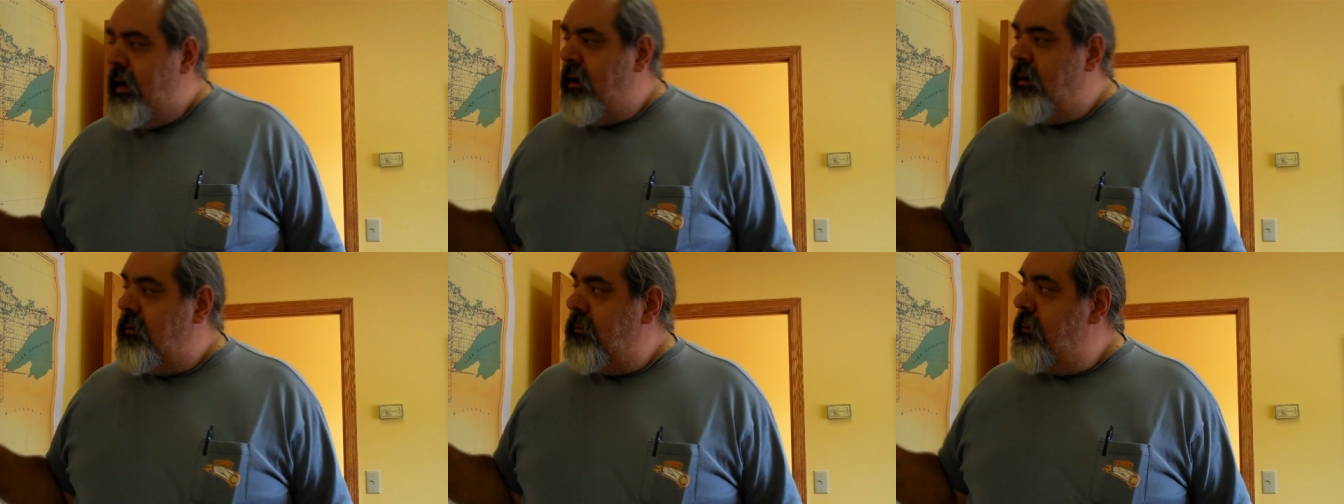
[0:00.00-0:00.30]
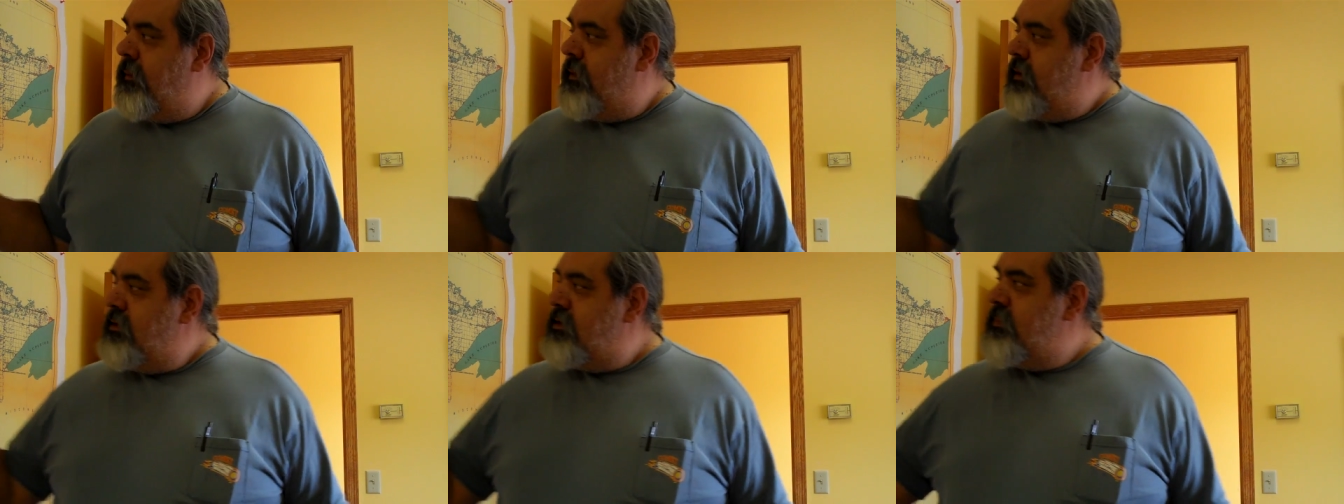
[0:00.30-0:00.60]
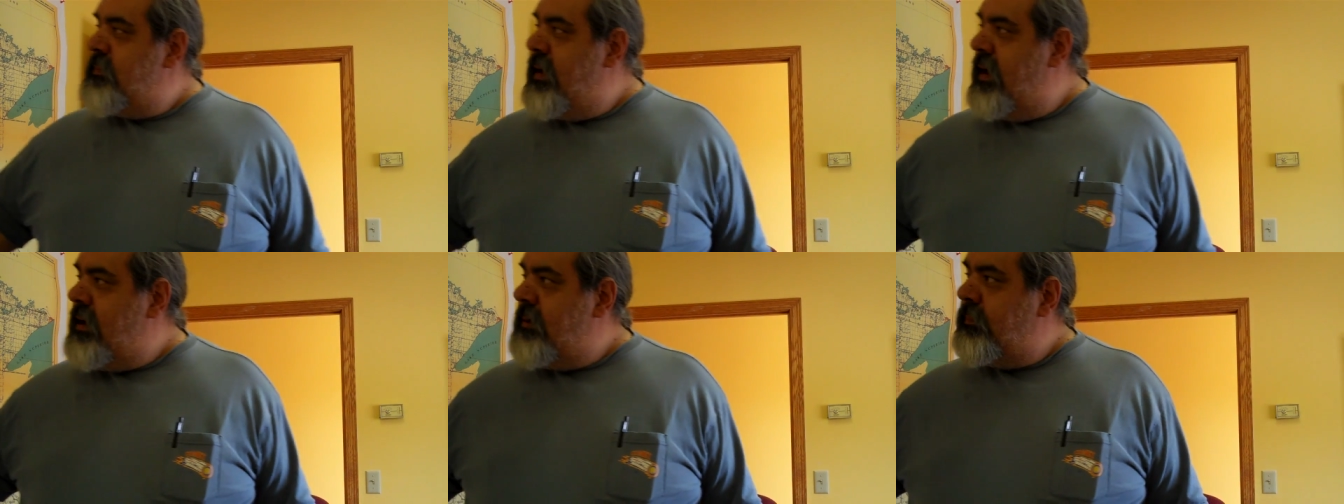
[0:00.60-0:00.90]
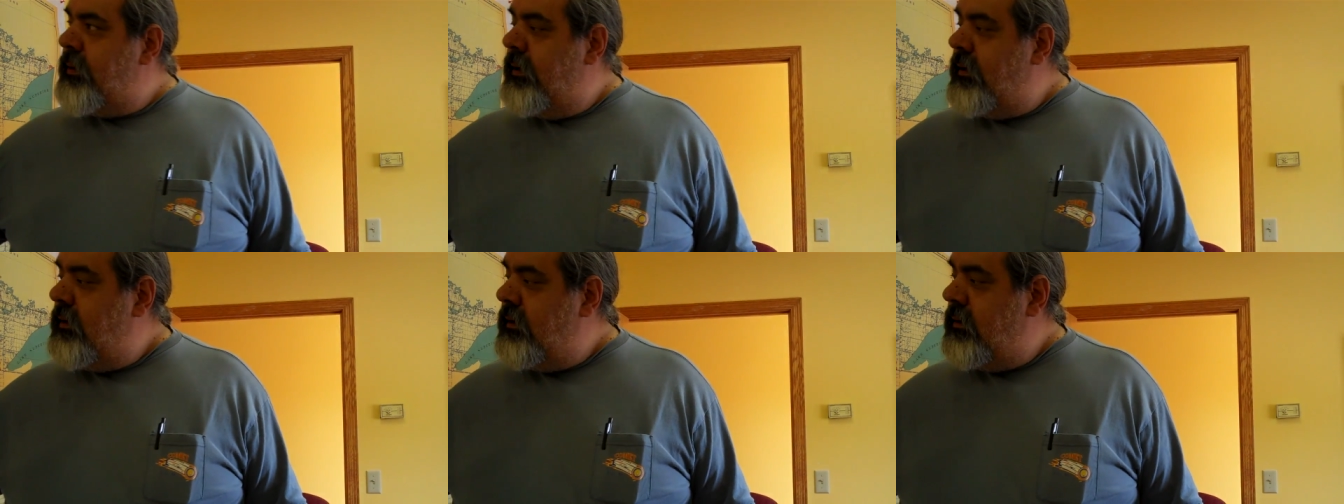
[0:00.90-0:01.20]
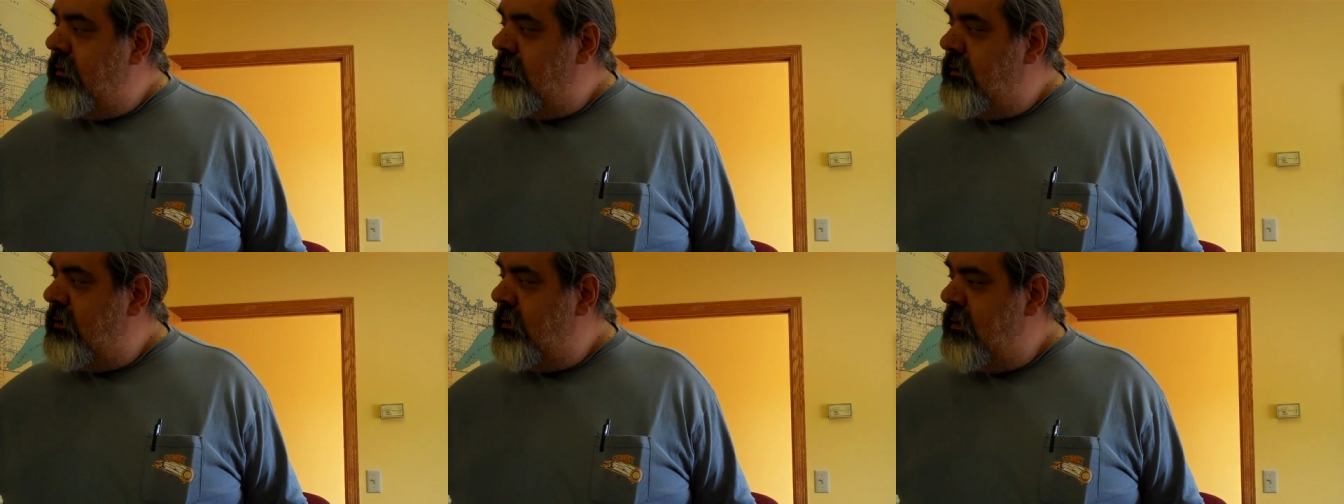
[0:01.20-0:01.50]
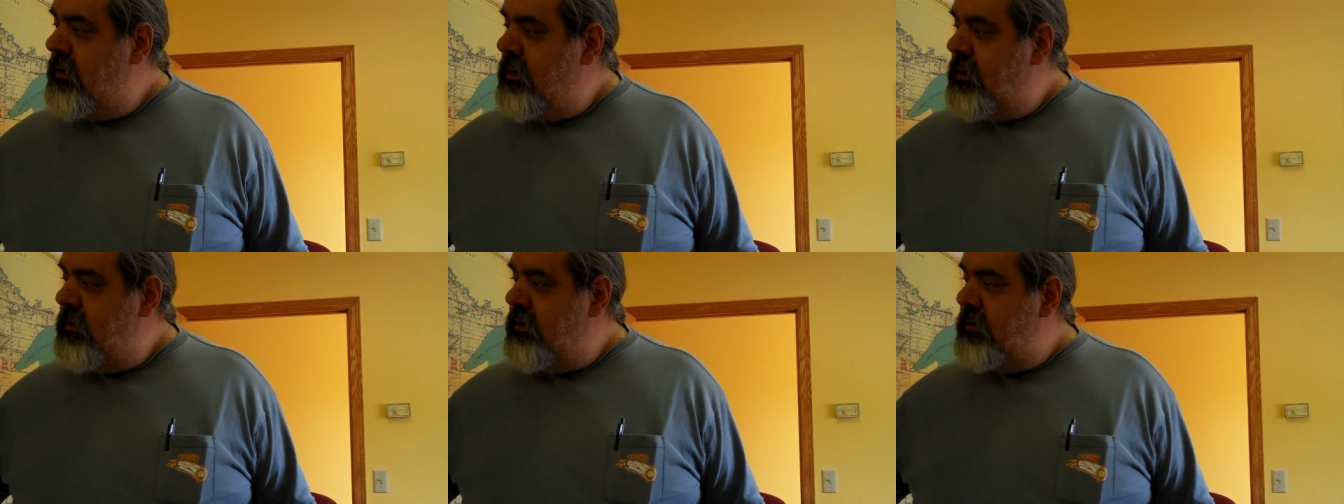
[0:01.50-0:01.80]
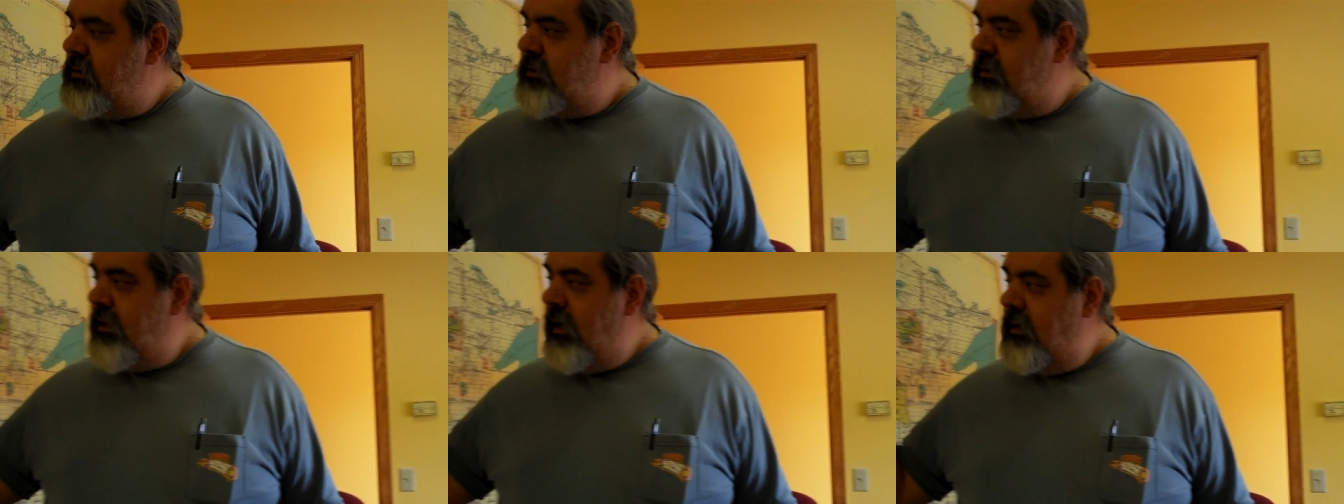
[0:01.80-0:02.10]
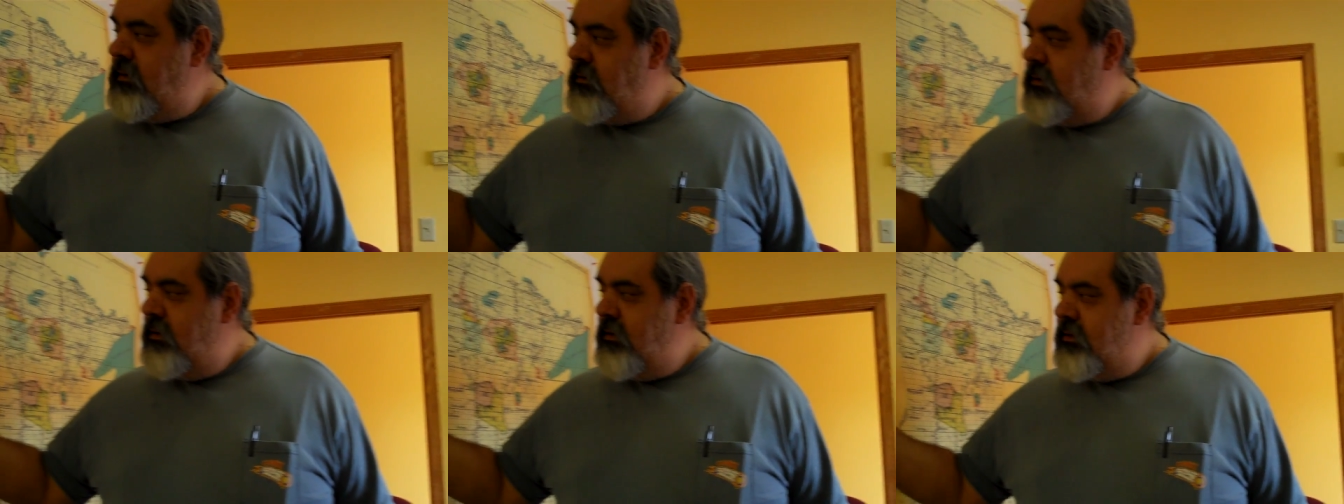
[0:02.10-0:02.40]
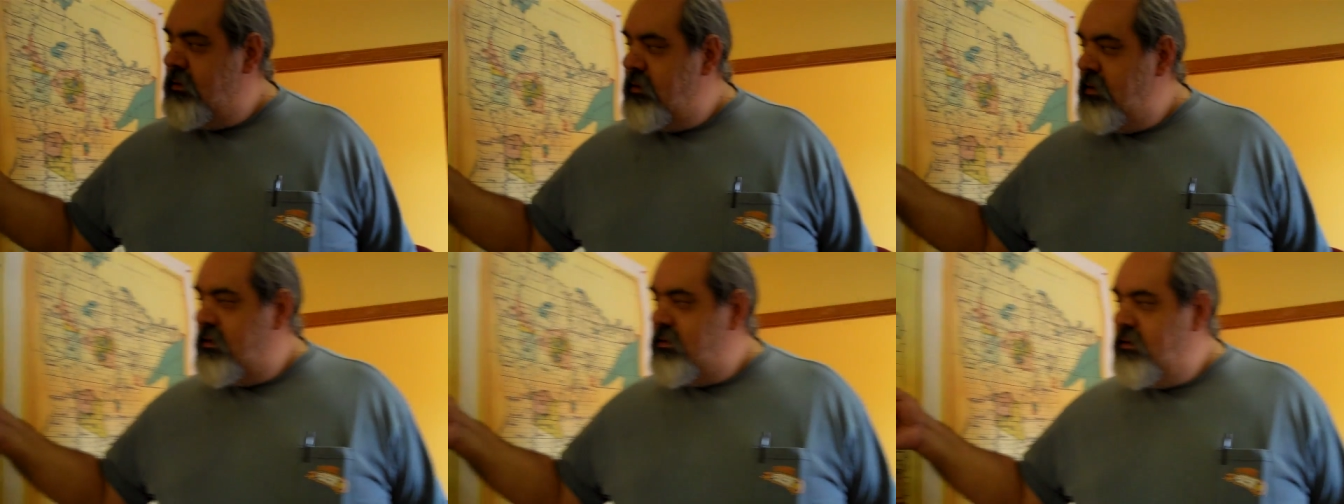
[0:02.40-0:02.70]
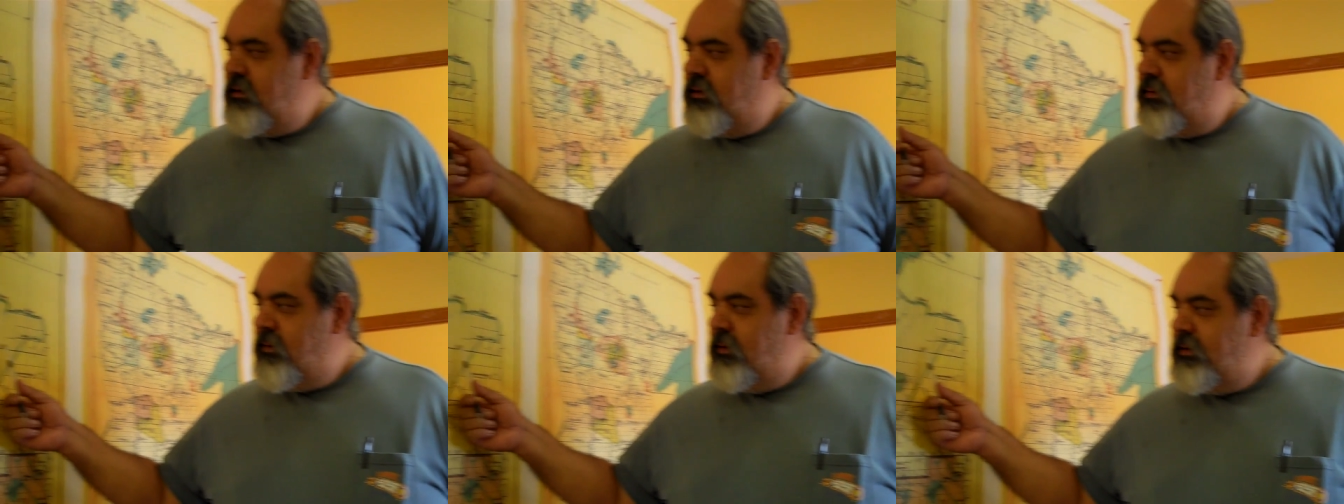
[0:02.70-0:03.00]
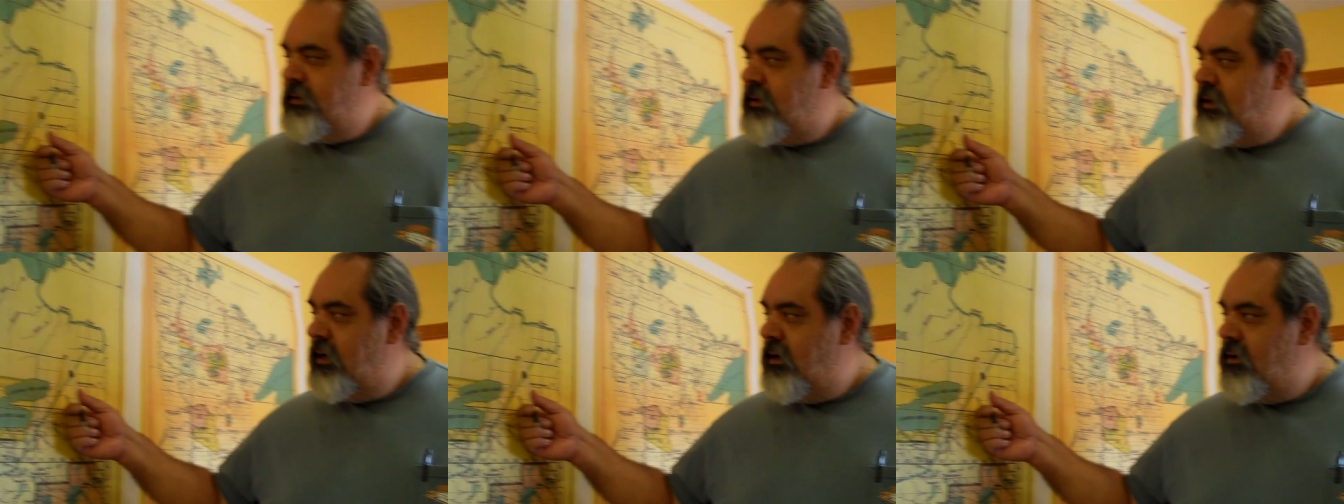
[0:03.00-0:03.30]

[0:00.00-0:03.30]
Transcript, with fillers: now this map, this is the 1863